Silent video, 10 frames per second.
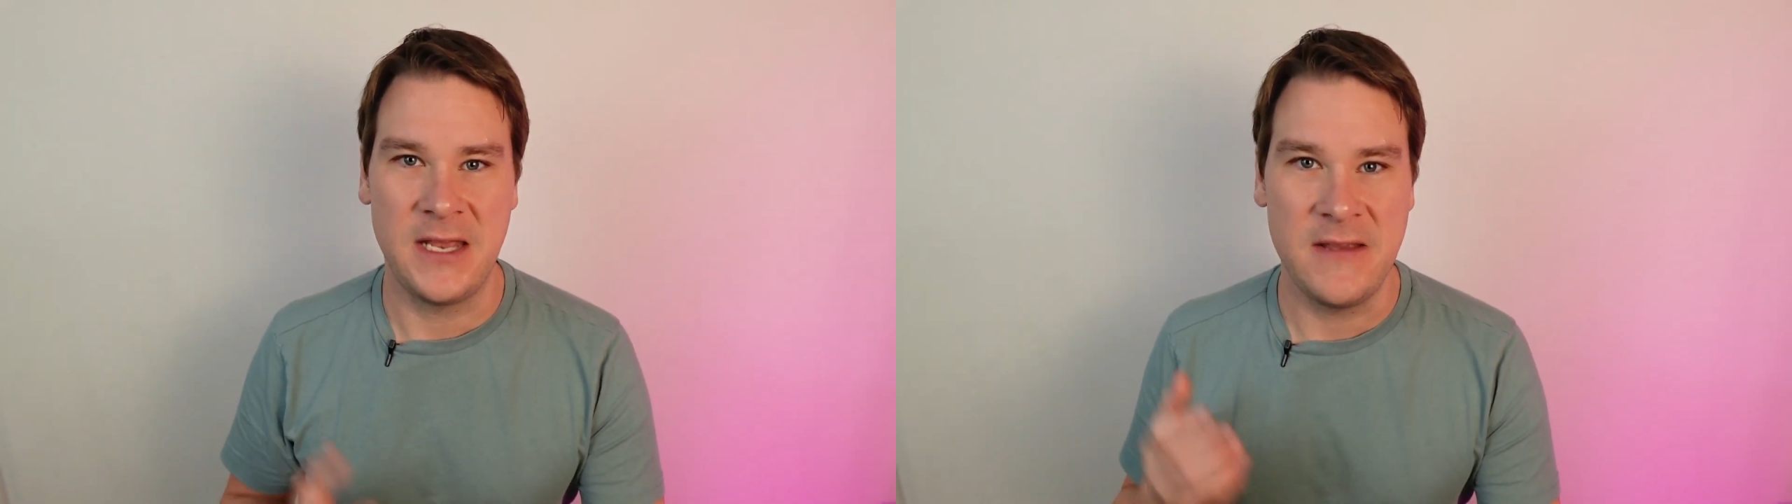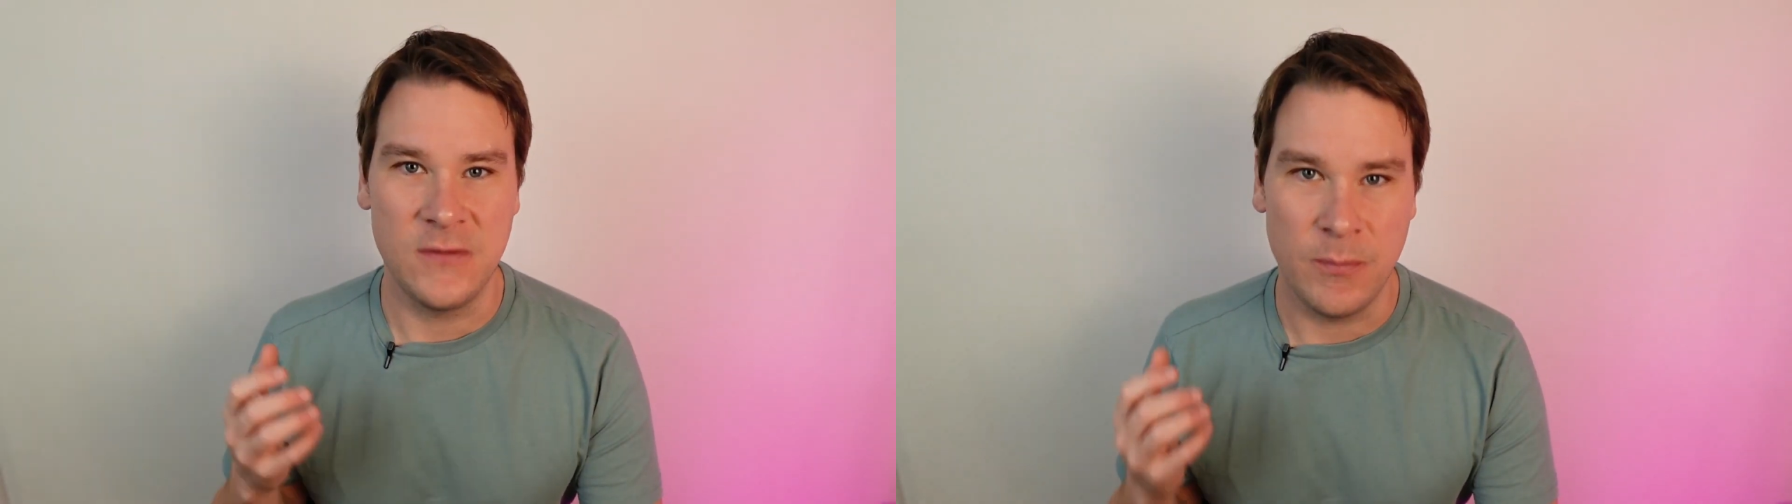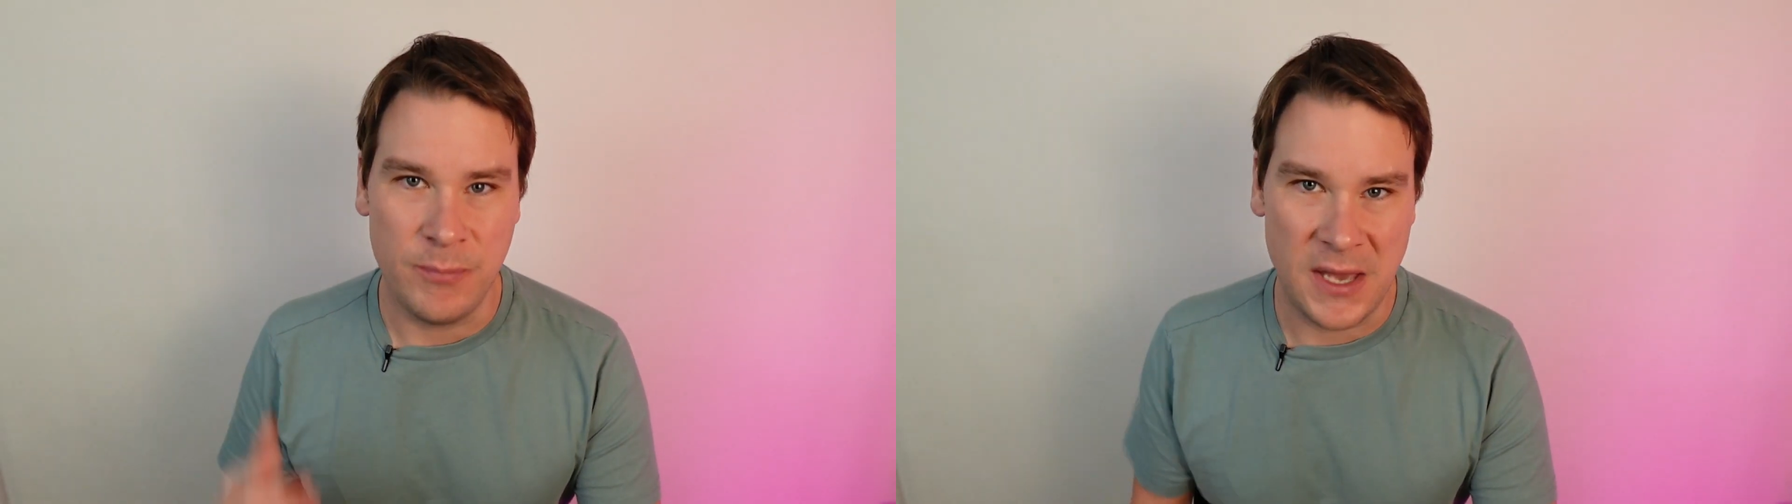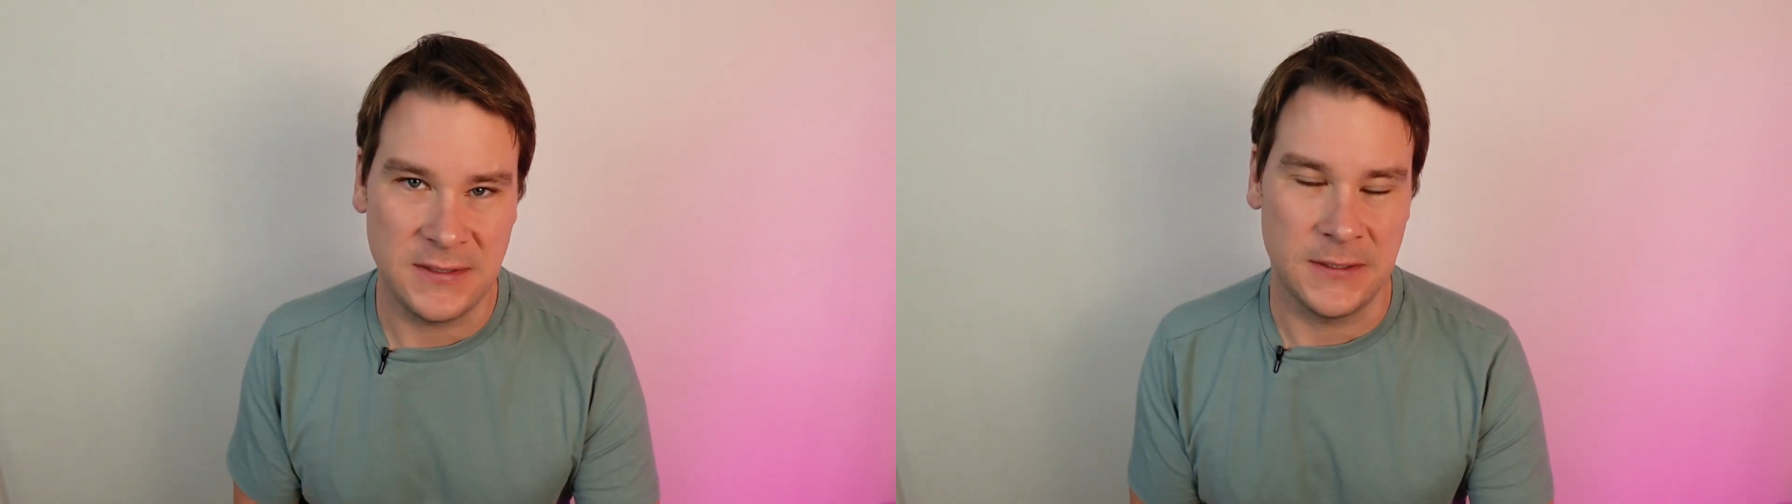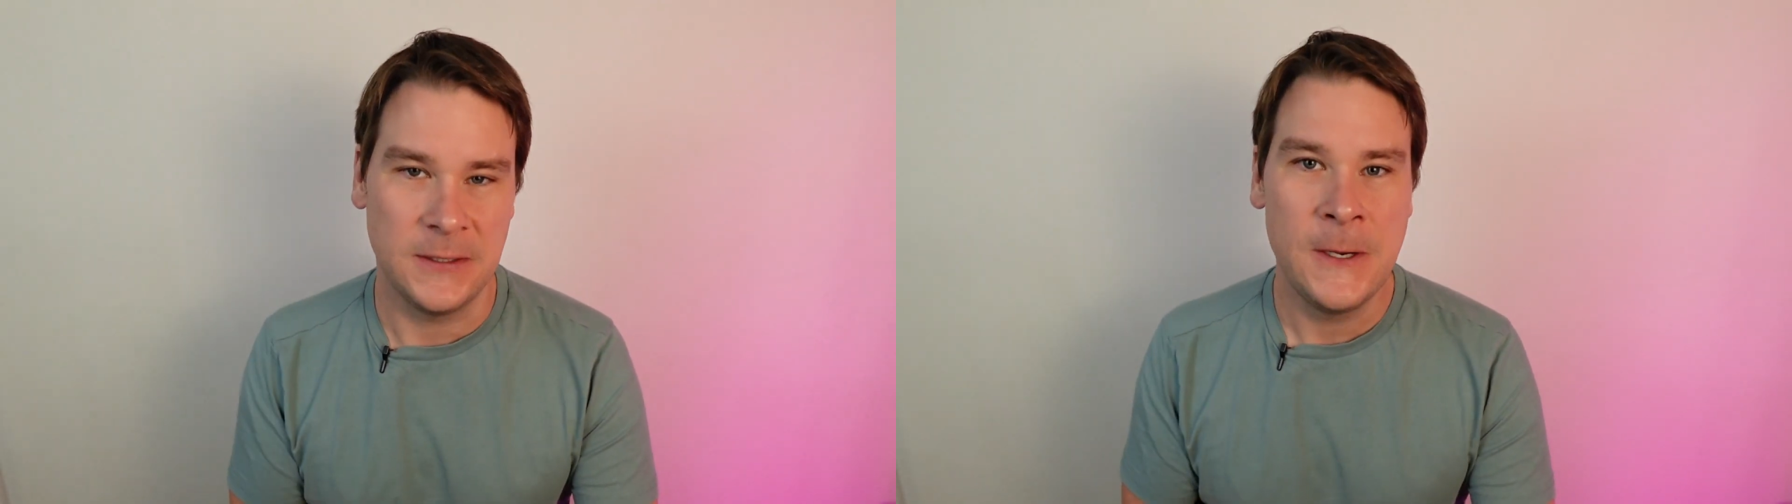even
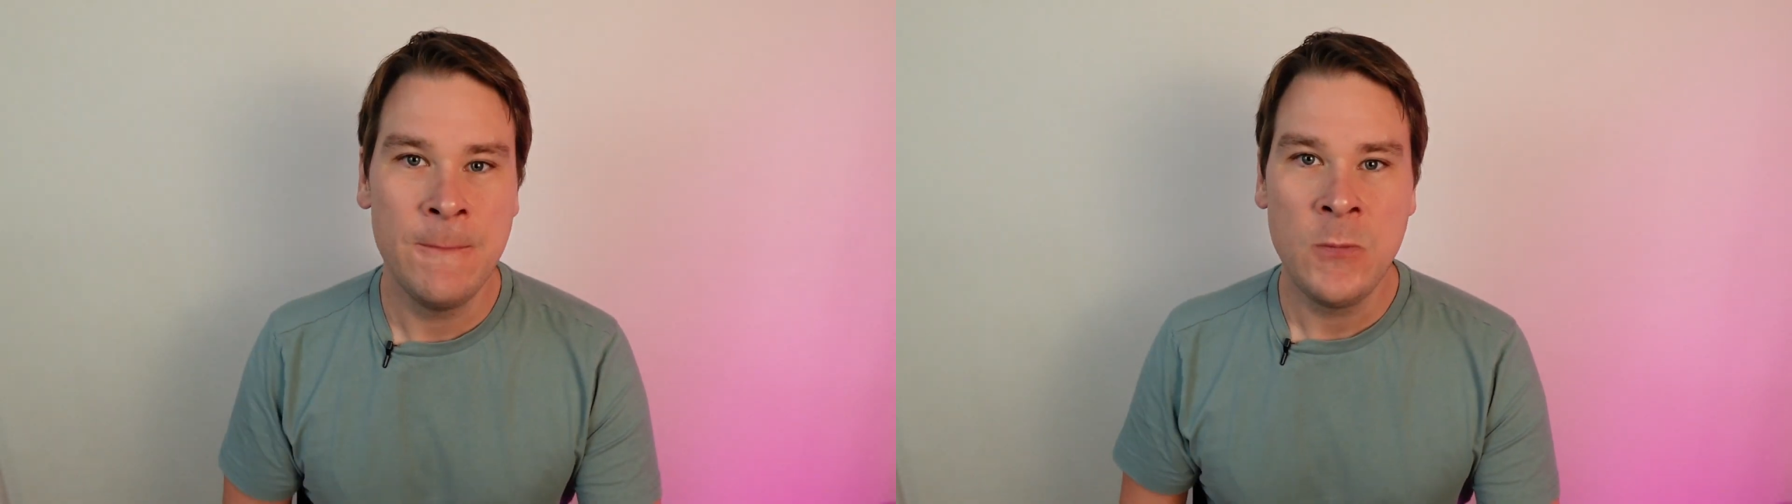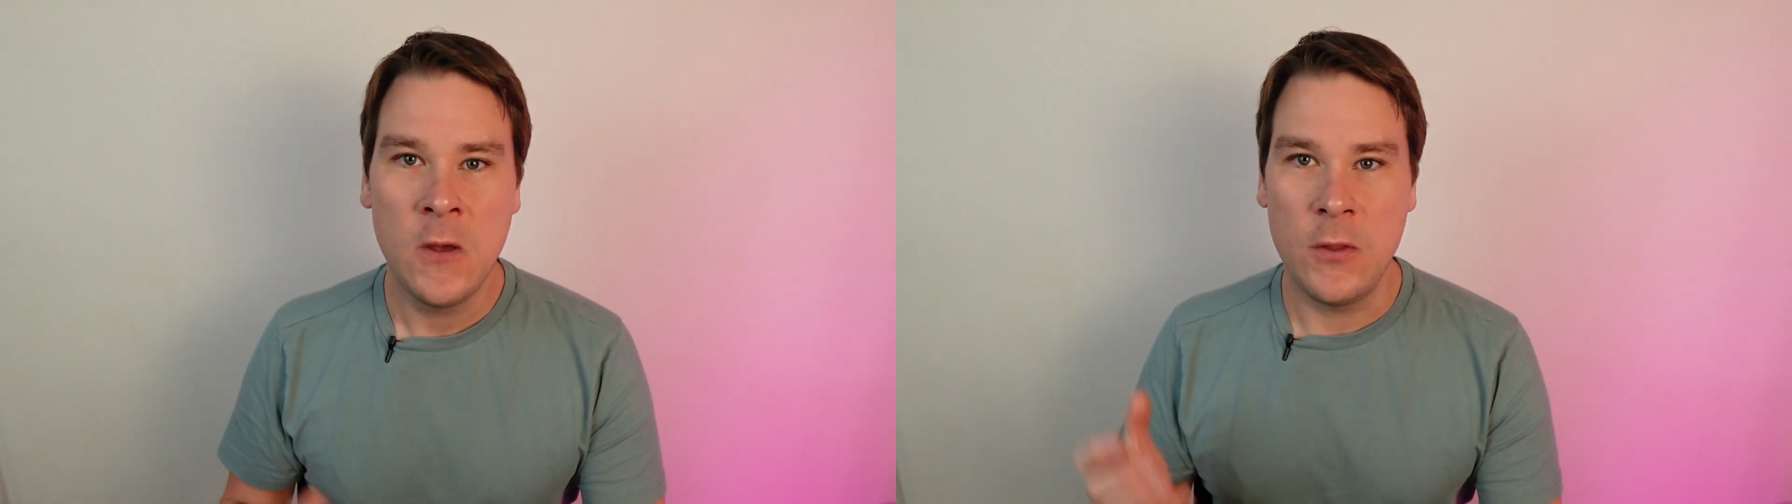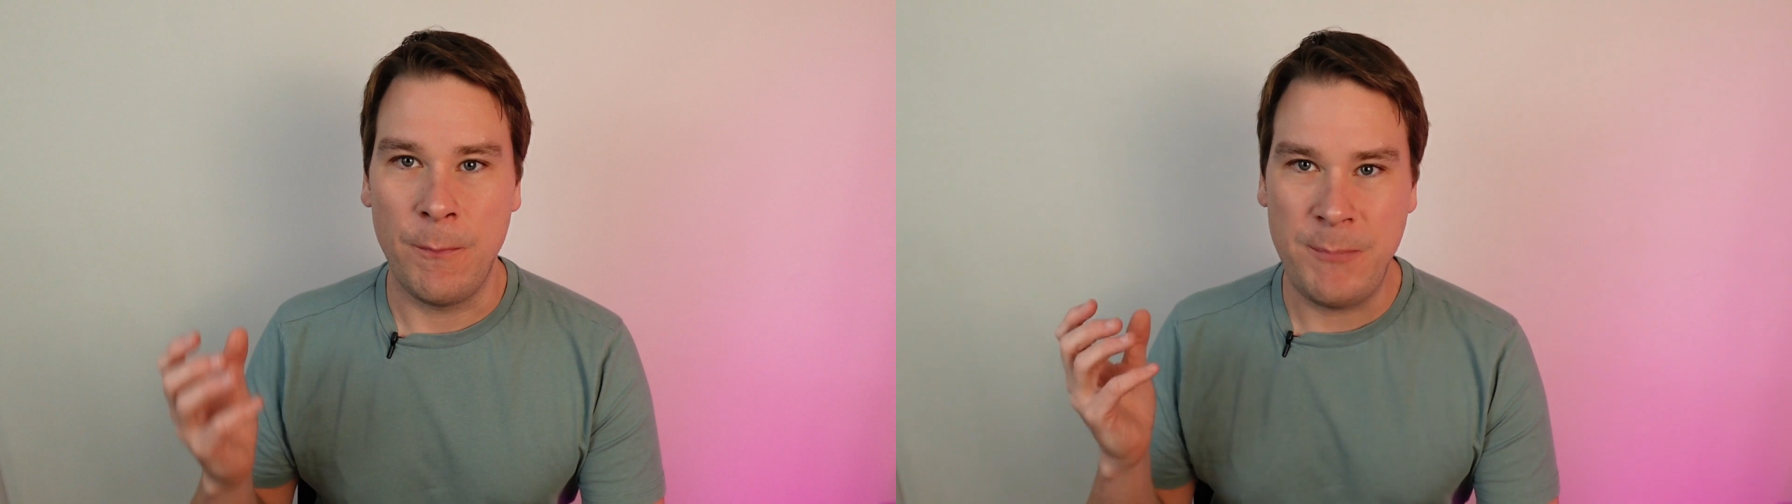better. The